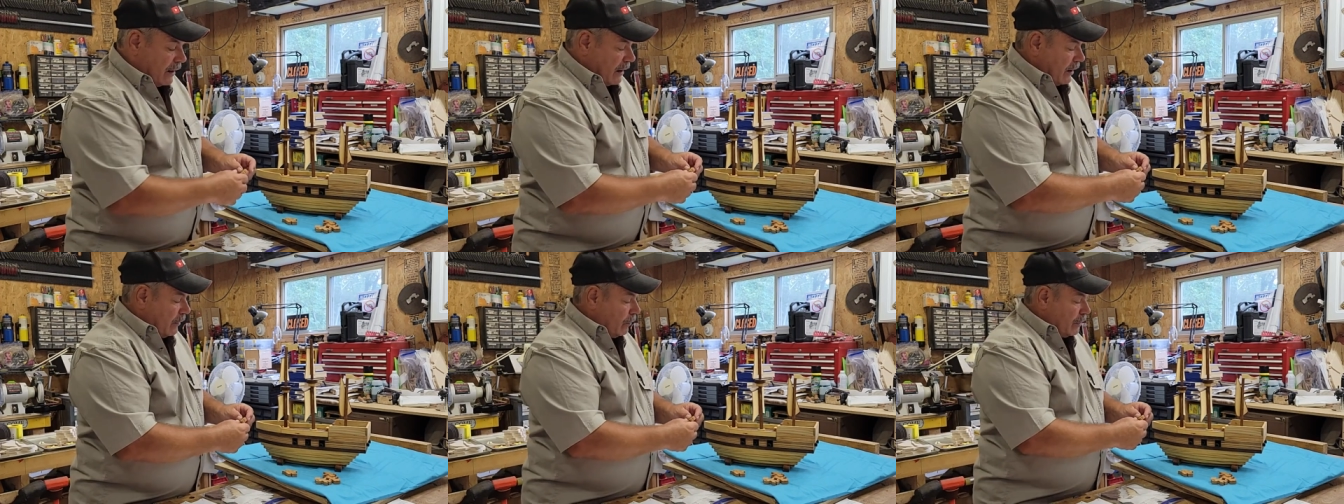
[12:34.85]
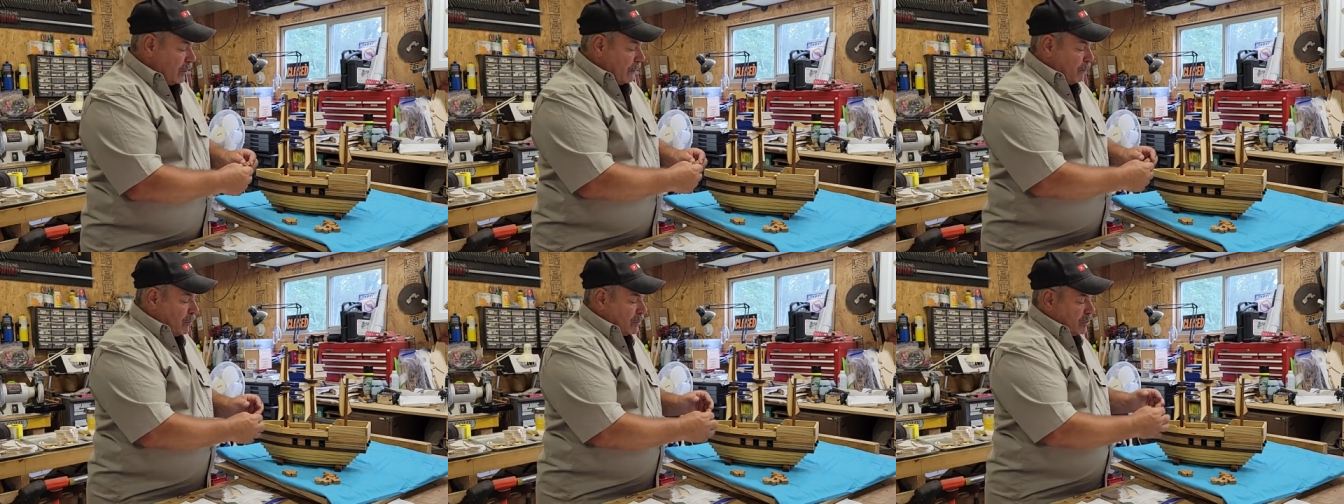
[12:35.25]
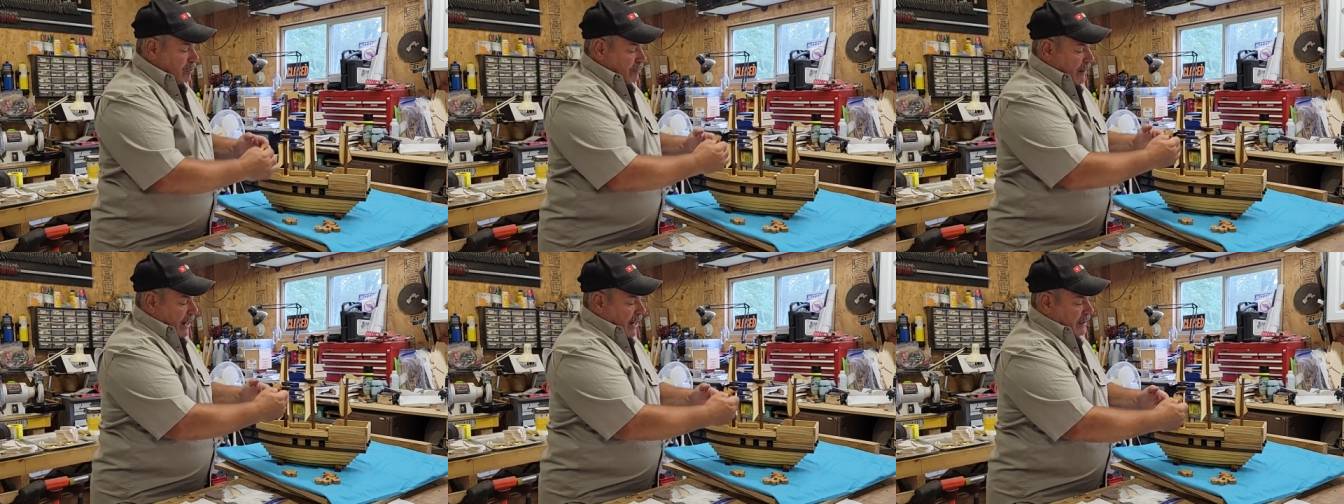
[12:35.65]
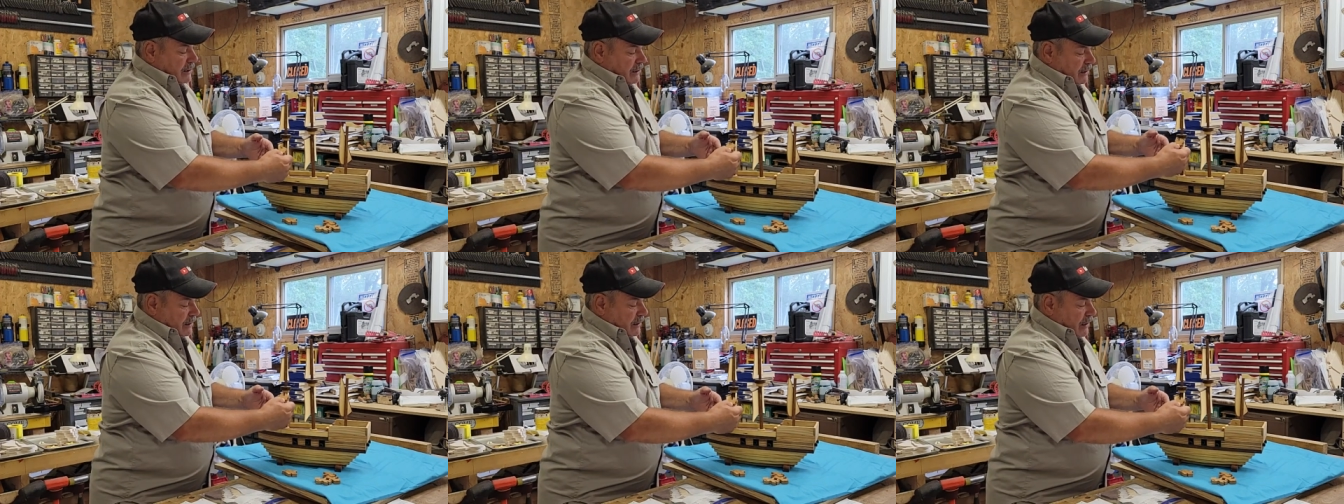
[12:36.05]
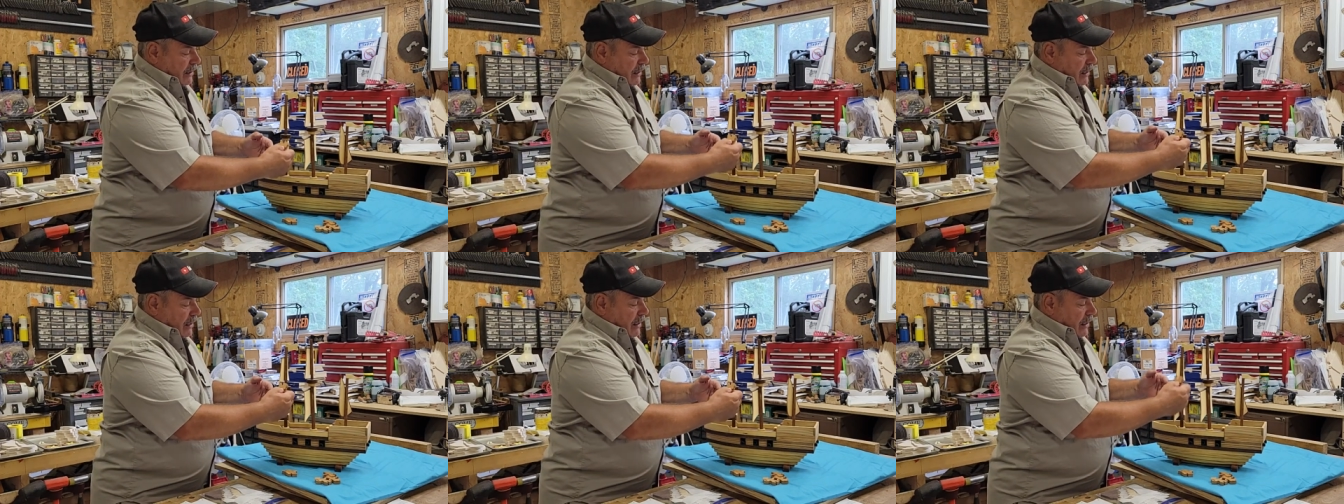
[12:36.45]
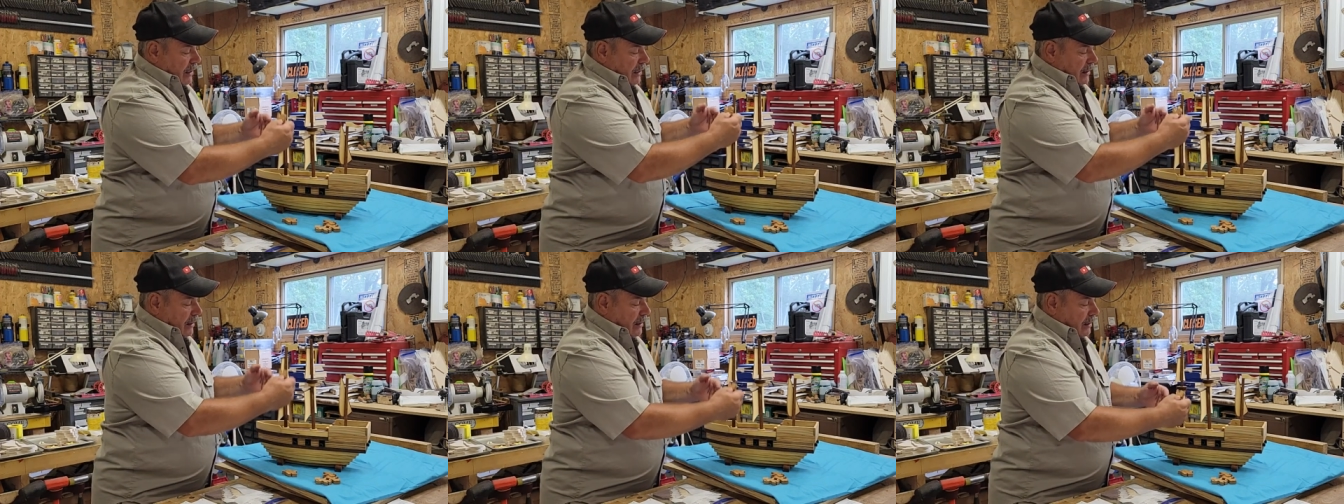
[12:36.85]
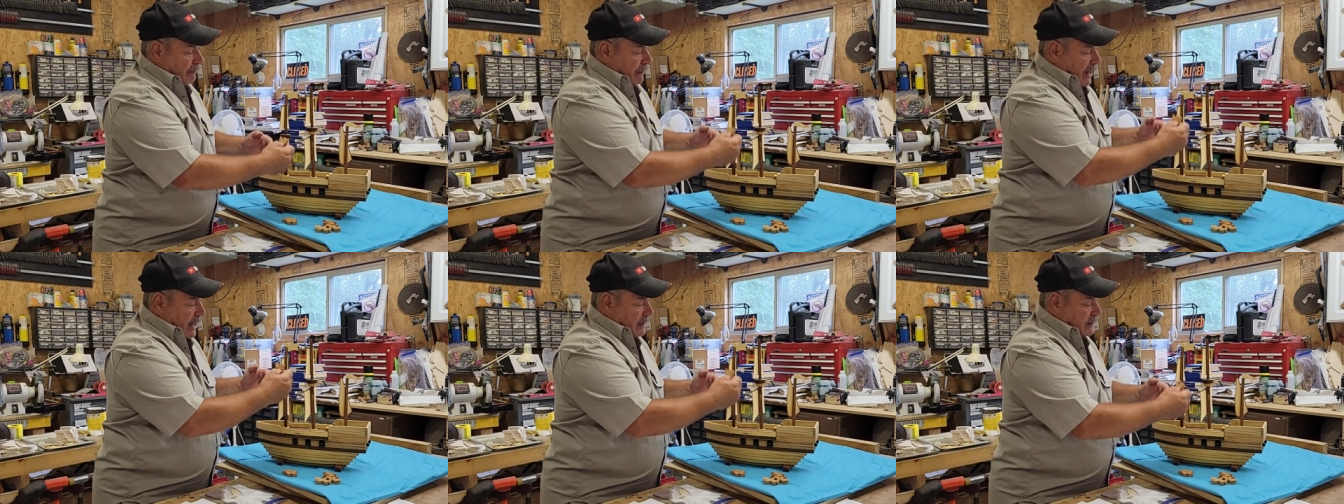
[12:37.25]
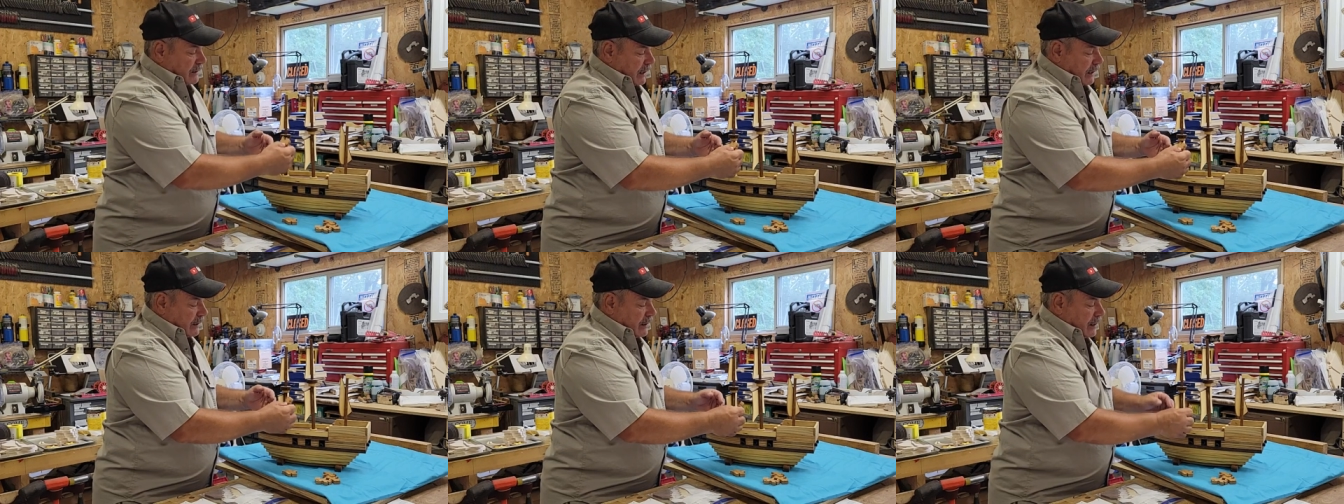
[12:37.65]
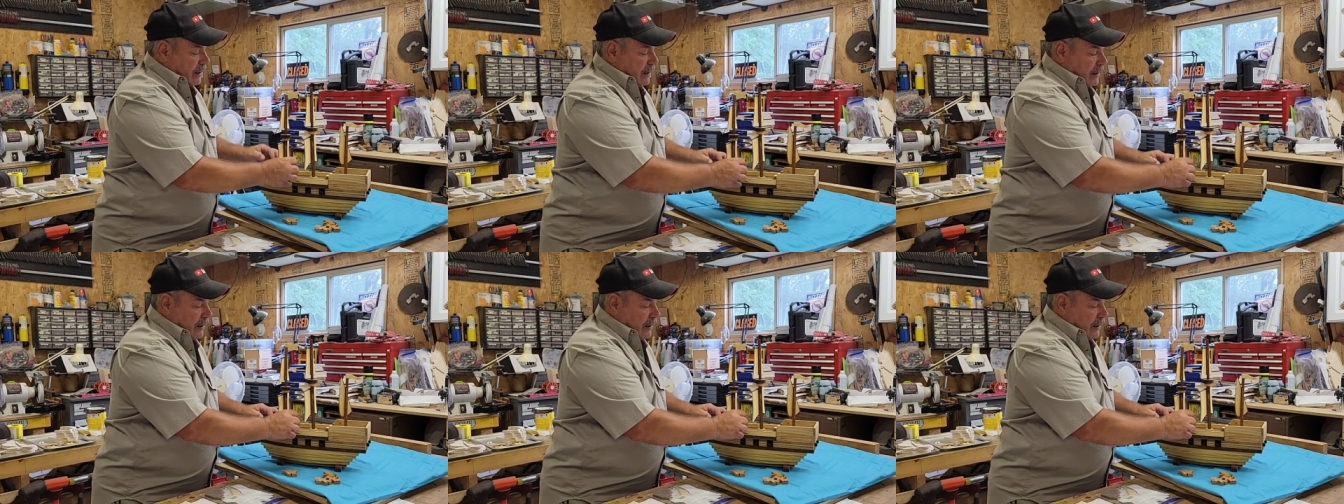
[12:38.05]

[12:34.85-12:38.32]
And when you put your masks, mast in,